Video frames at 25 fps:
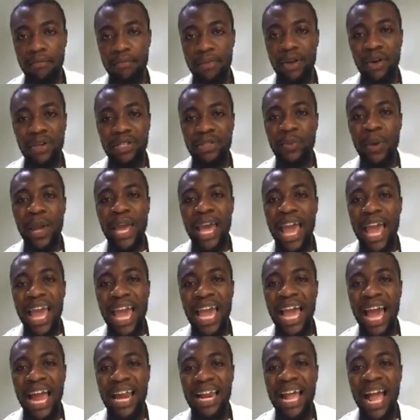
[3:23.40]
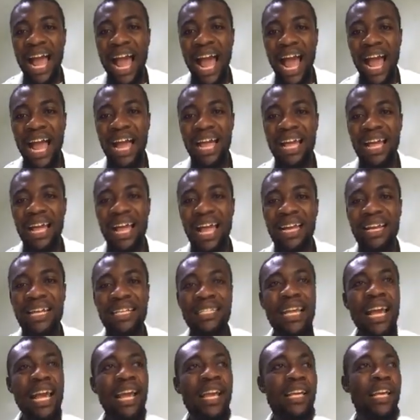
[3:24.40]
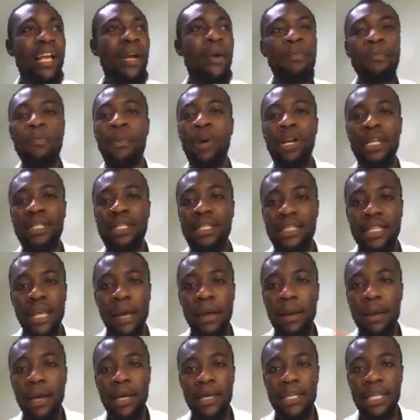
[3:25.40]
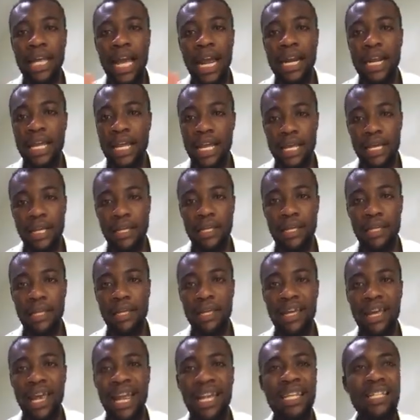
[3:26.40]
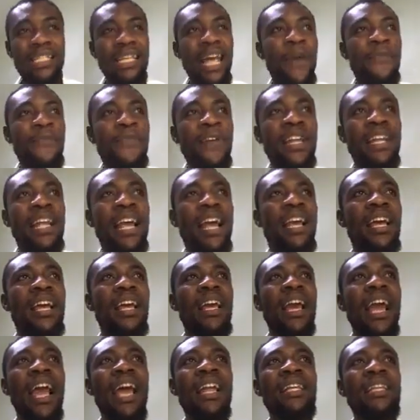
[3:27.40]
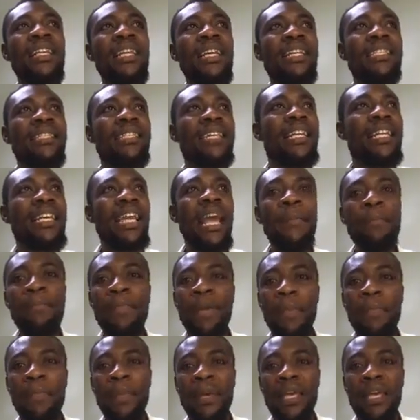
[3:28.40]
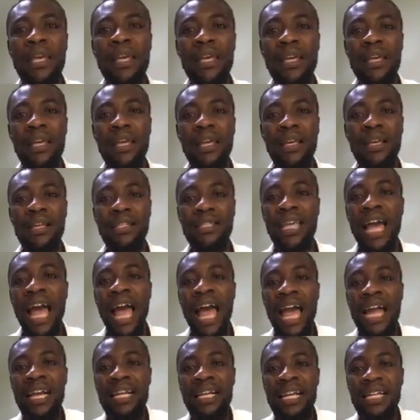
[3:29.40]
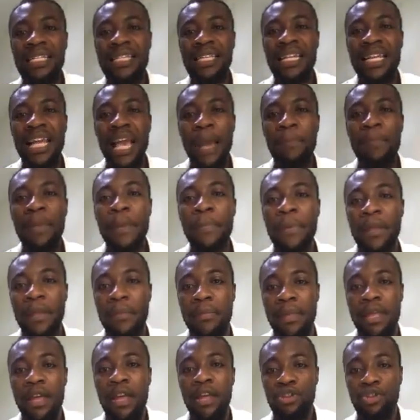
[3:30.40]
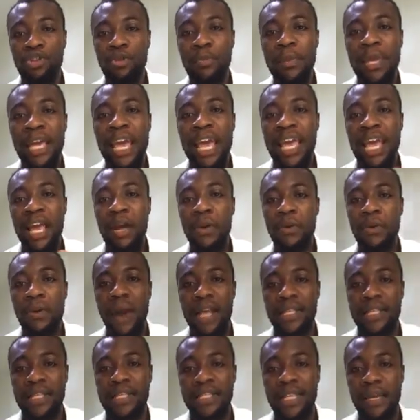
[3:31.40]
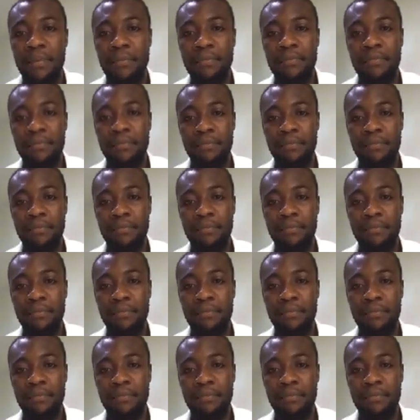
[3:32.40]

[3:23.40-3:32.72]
because we yare a eni se ye politics yare ye. And he's having a NDC in the MPP. So NDC in the MPP, to me, he's in crisis. He